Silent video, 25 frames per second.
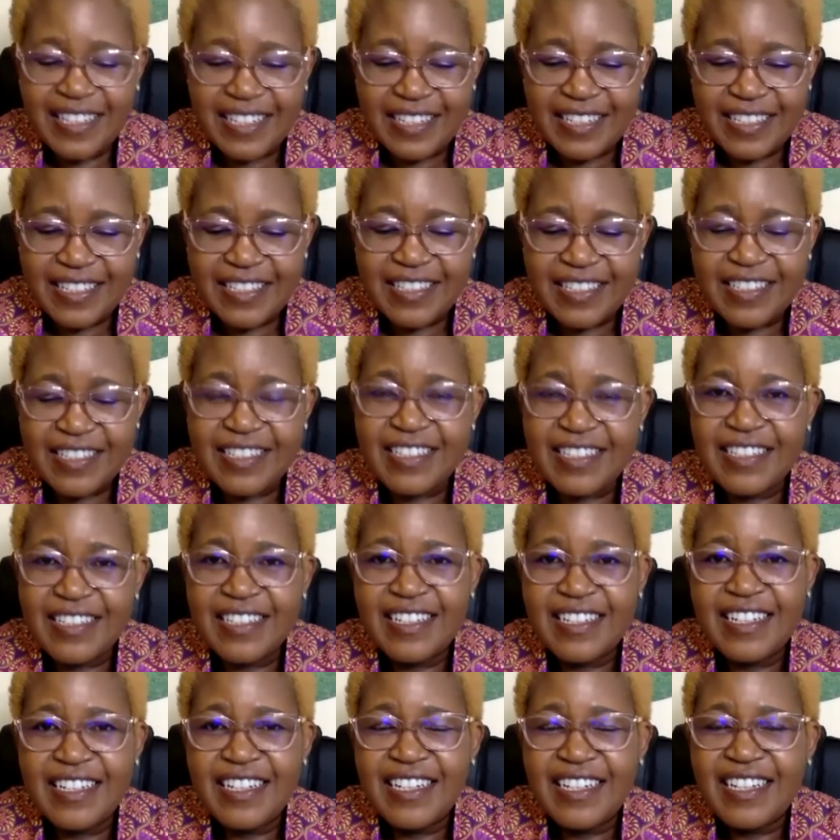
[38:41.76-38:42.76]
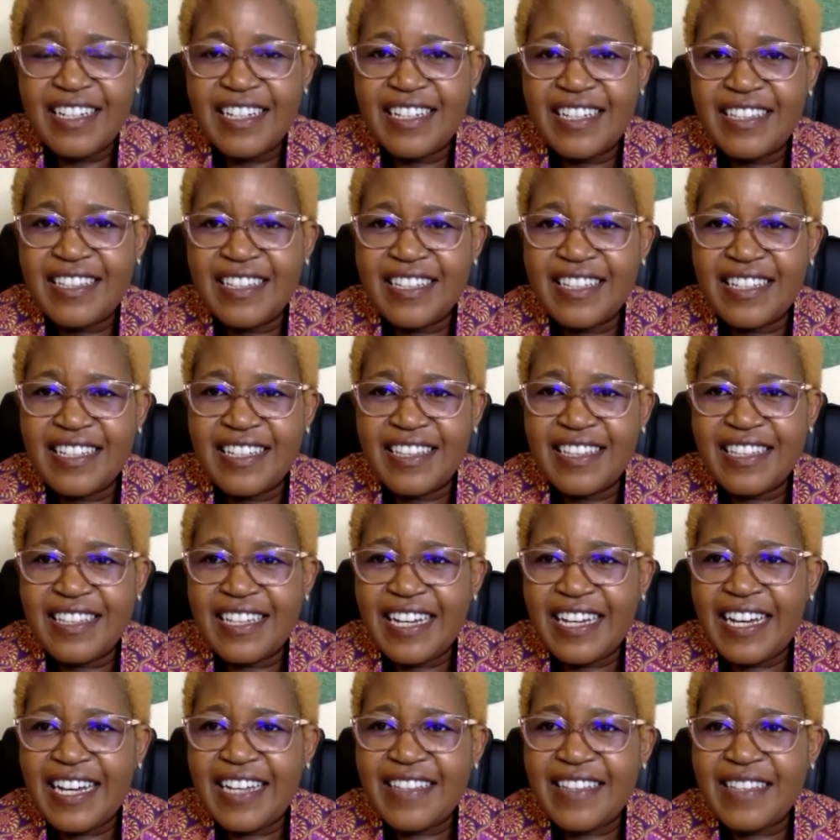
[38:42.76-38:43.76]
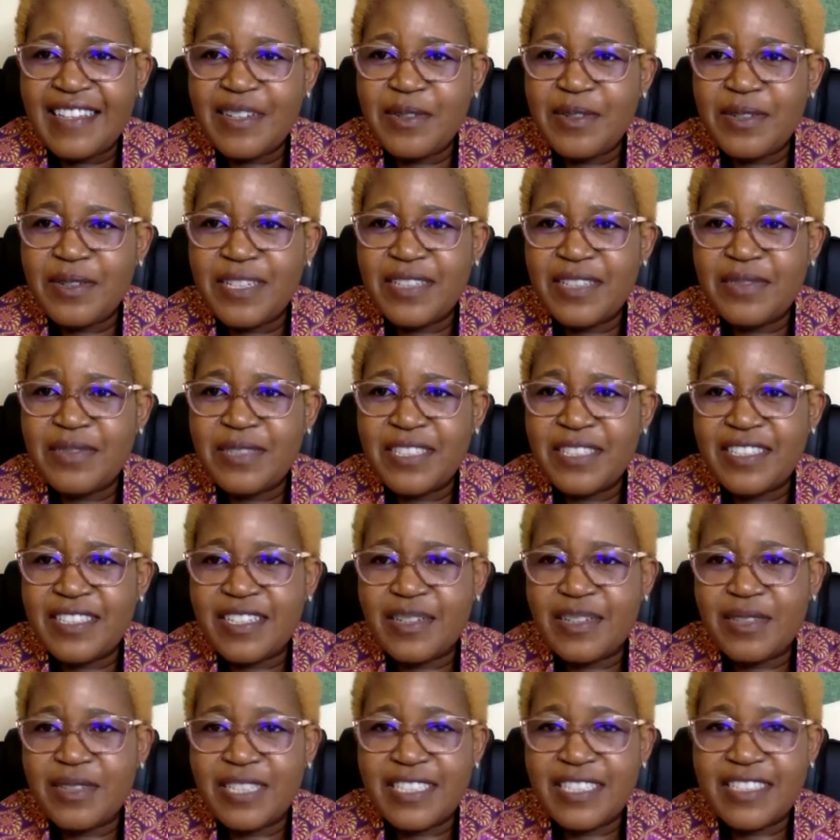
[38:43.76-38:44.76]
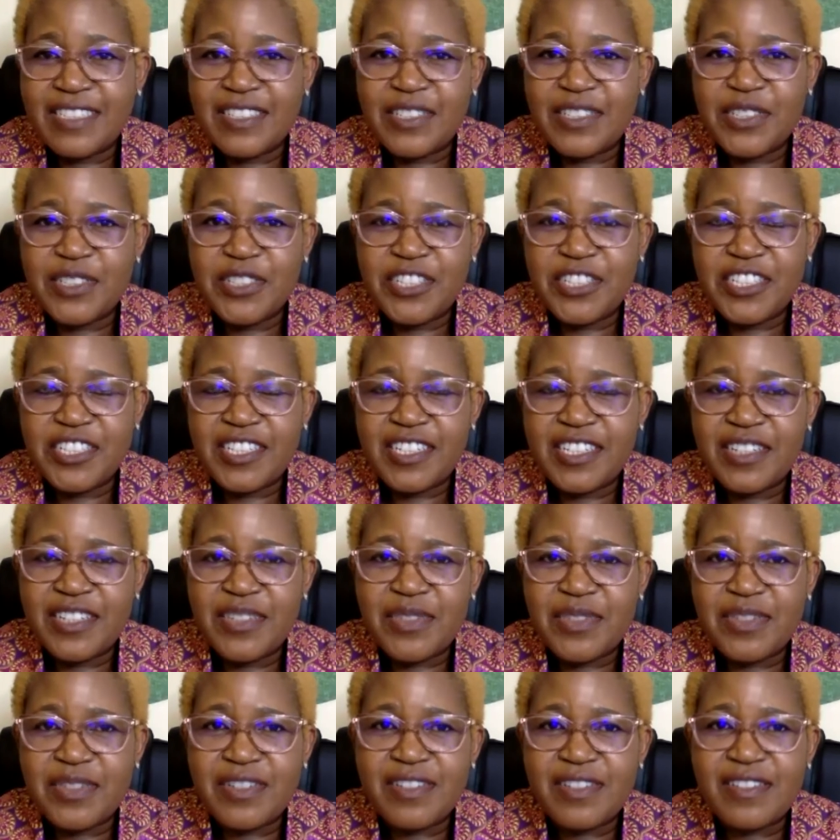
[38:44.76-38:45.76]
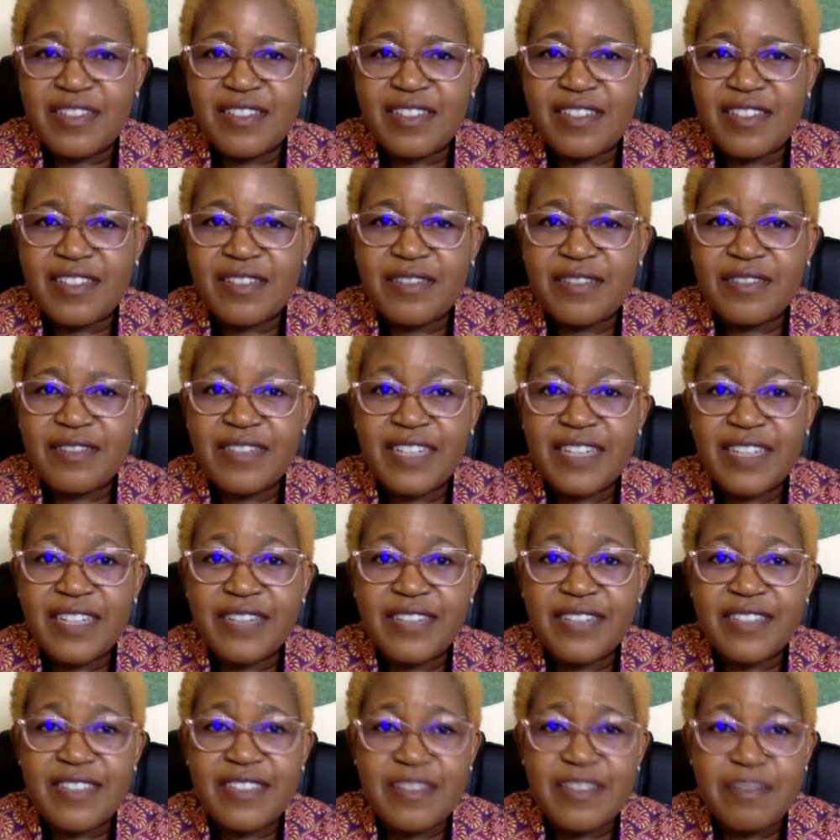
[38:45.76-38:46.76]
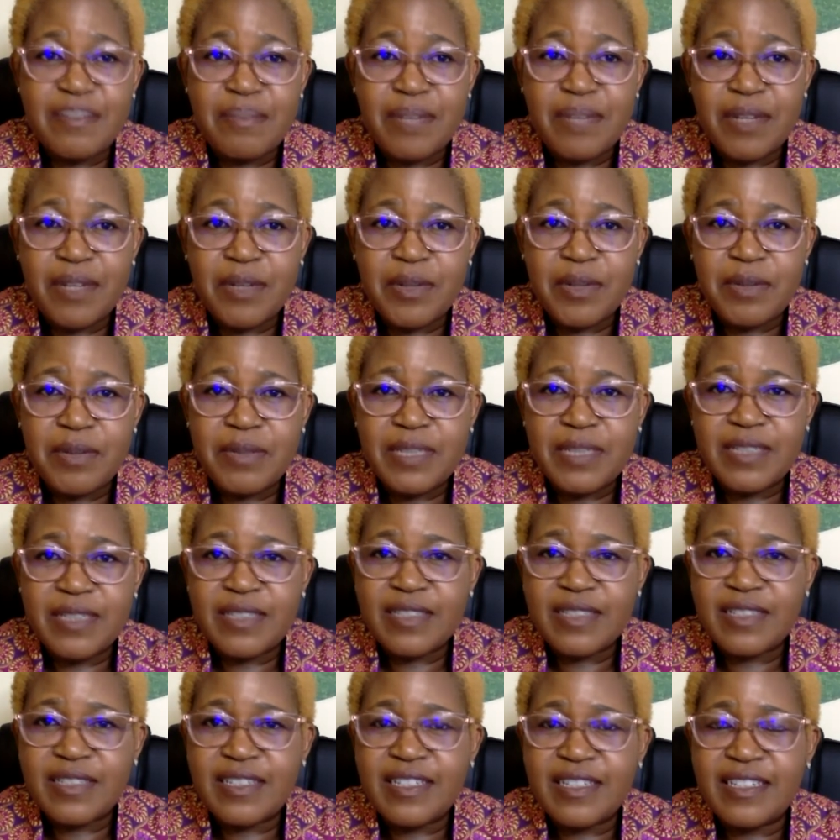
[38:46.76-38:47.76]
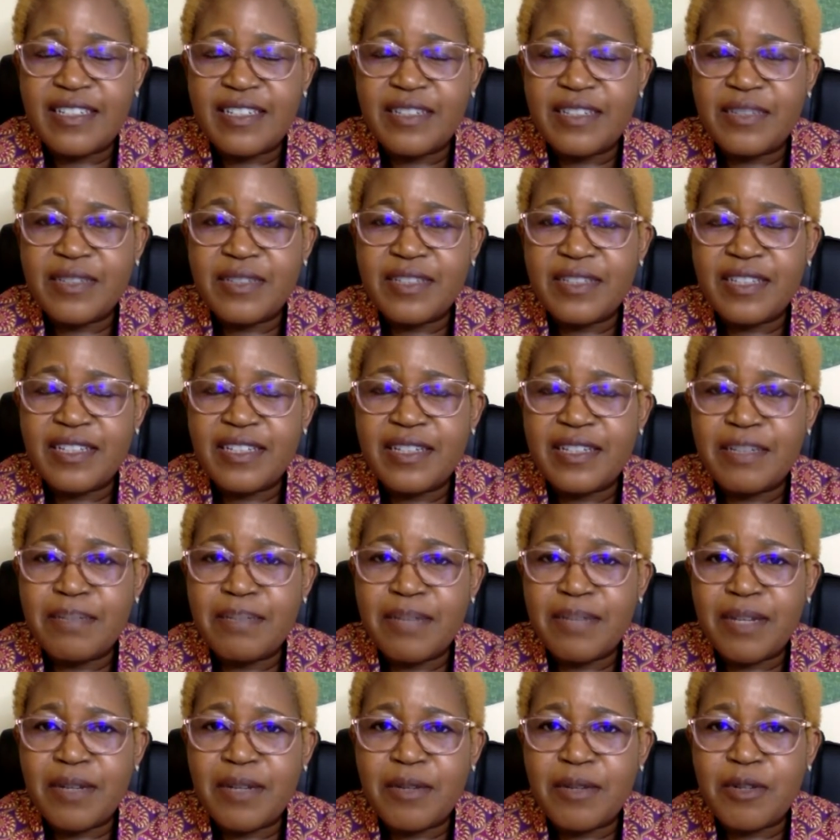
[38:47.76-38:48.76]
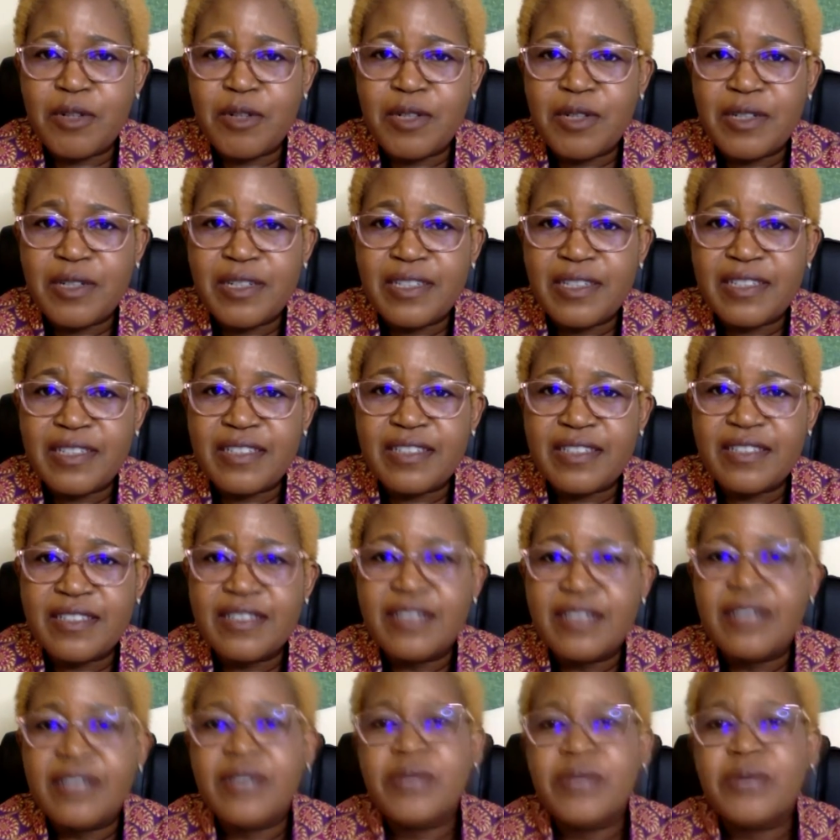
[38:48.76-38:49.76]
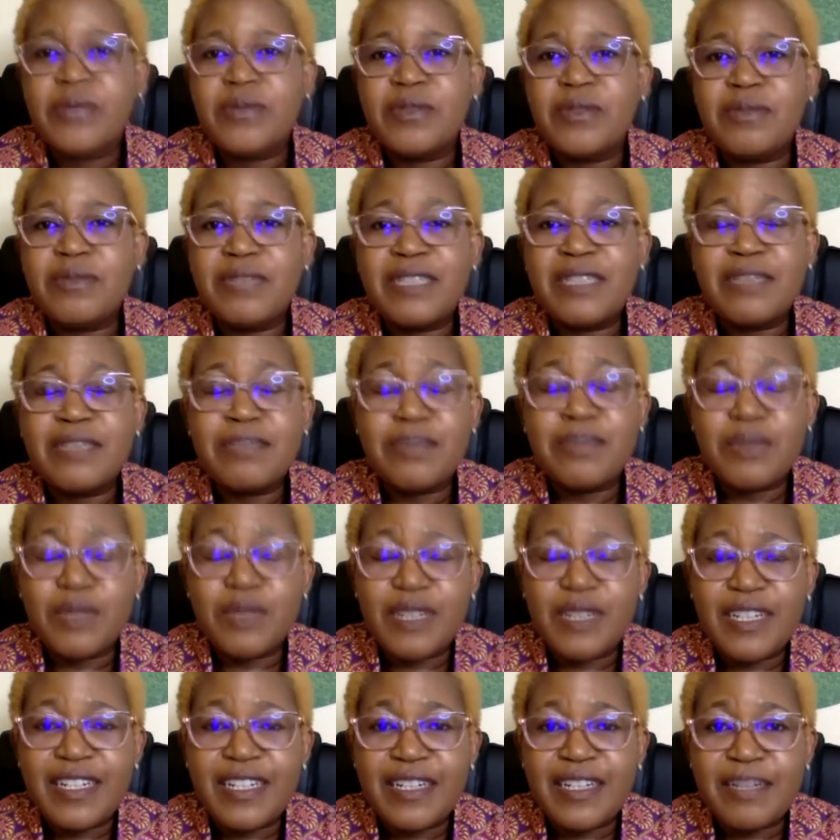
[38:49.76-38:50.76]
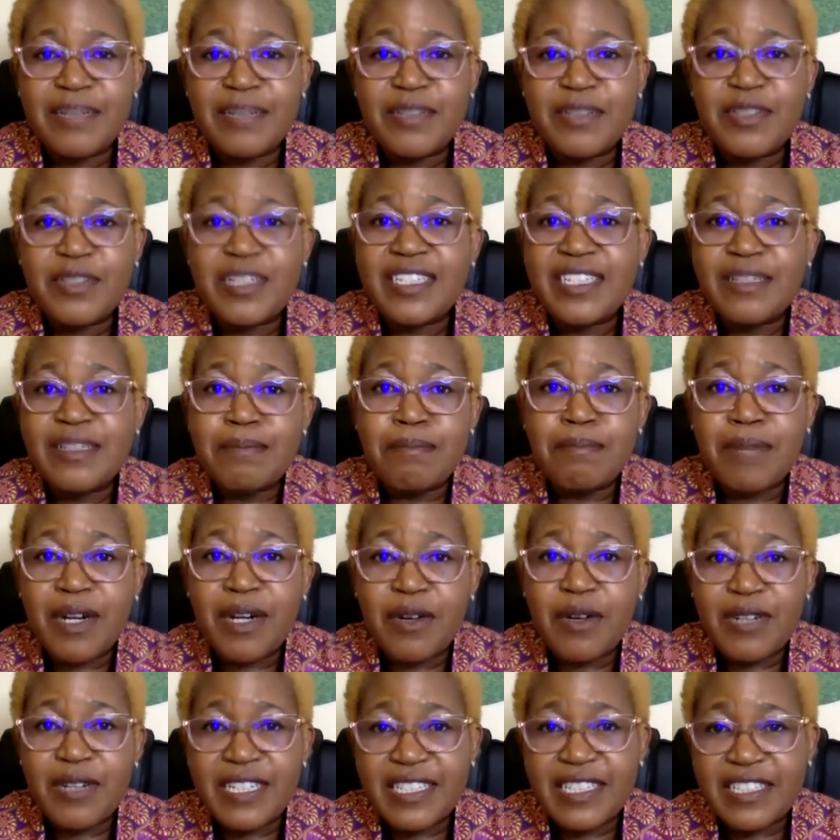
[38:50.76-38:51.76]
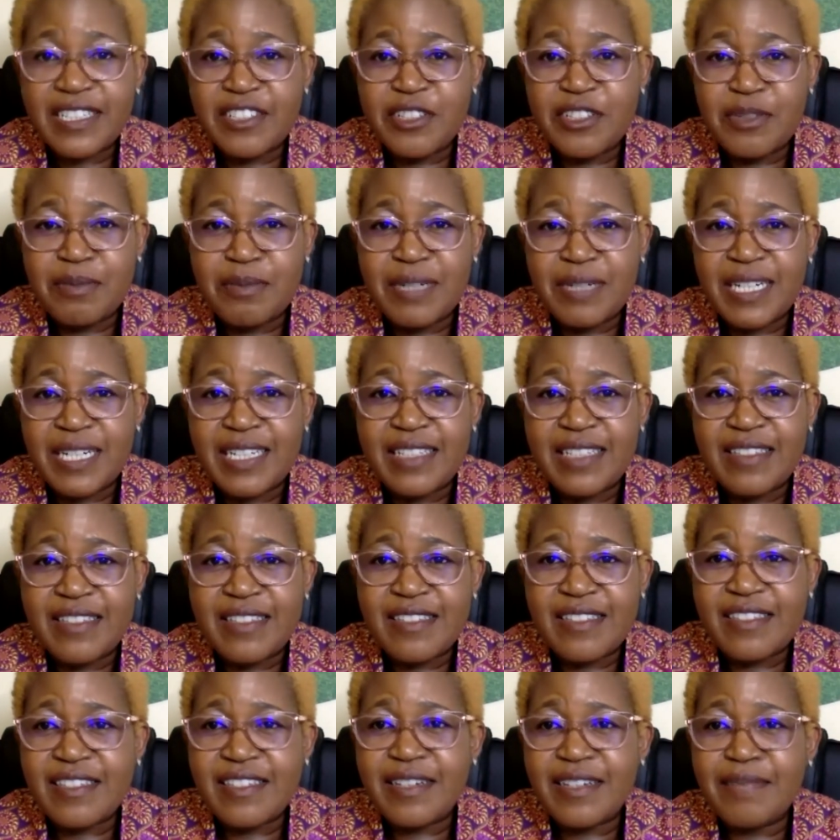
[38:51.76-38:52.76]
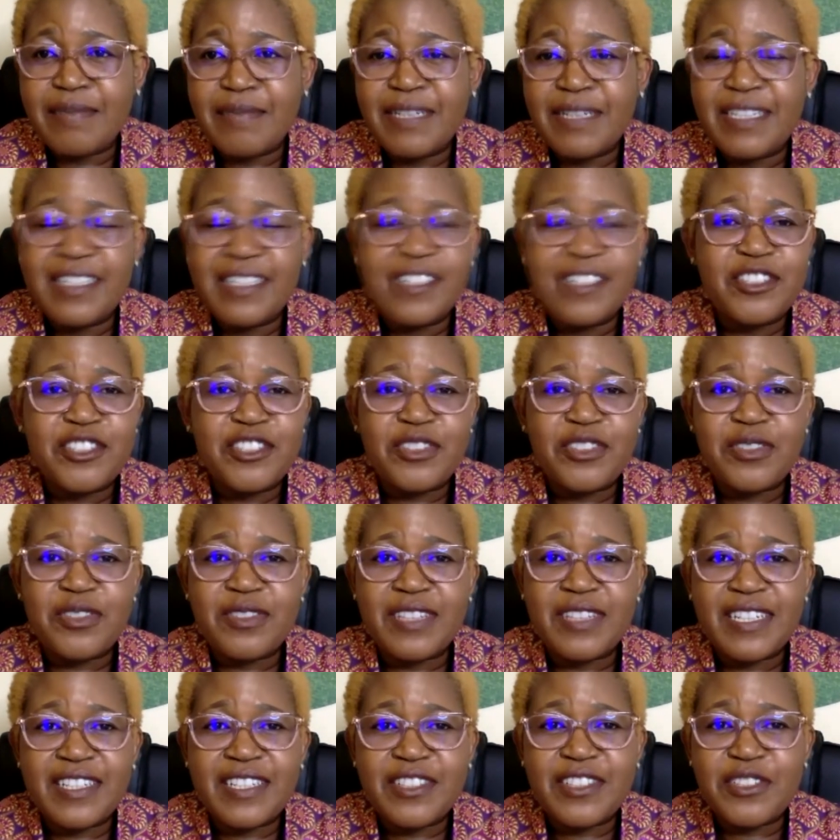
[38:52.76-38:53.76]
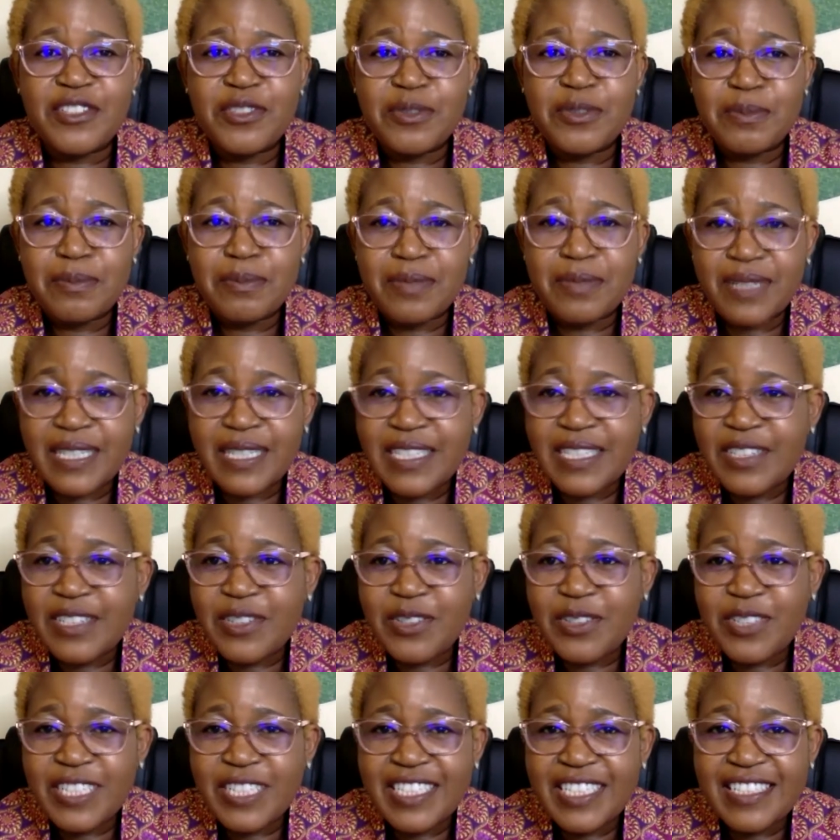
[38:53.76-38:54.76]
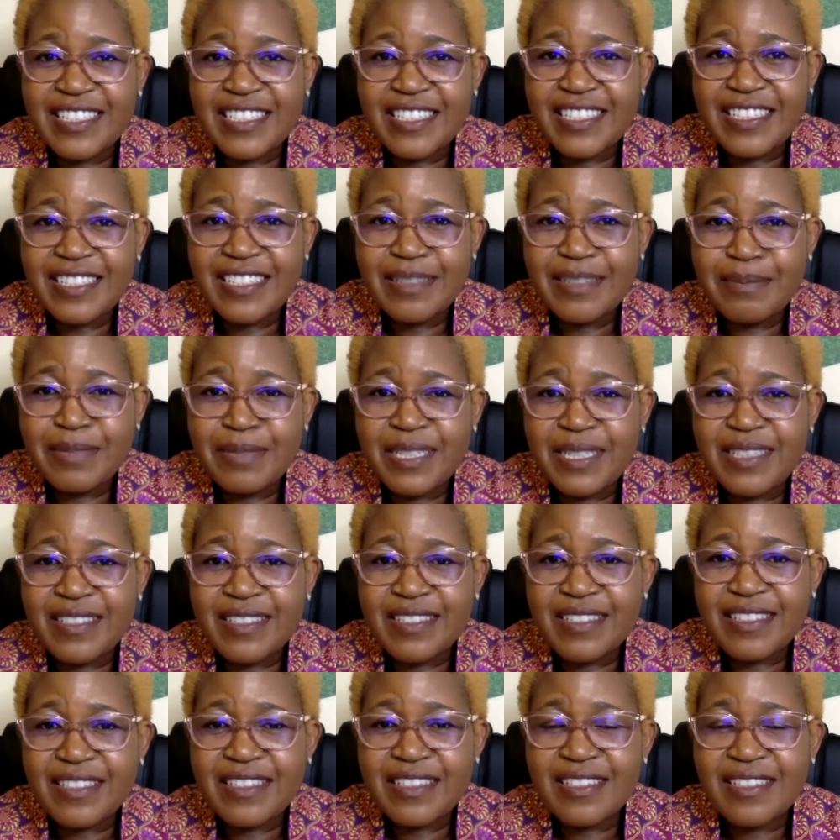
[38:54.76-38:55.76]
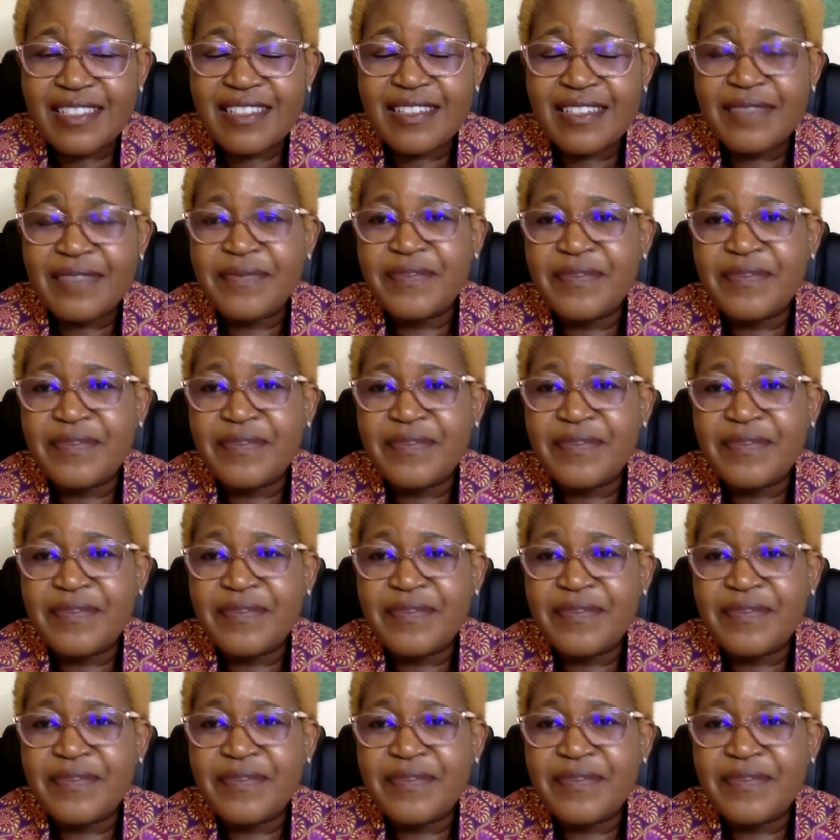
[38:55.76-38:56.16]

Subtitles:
that. And then the other one which I wanted to share is well, self-love, it's empowerment. And with the Empowered Women Book Club, you're empowering your minds. You're making sure that your brain on a daily basis